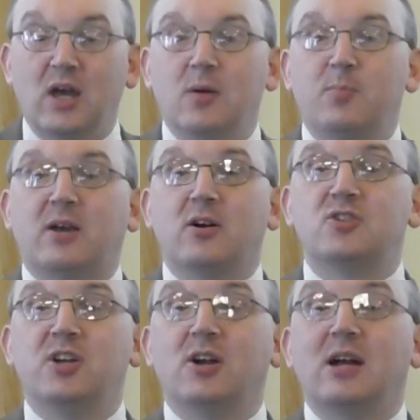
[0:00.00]
because
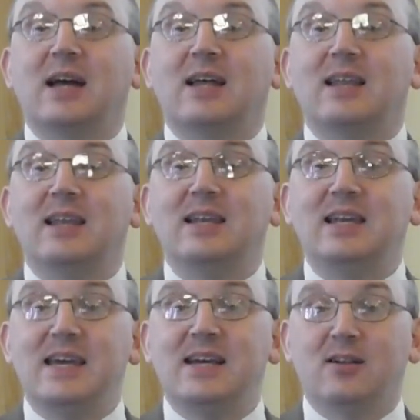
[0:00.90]
they're
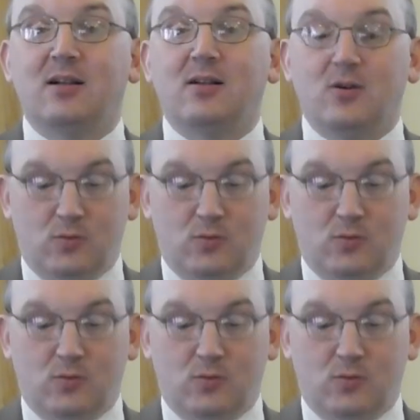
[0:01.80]
legal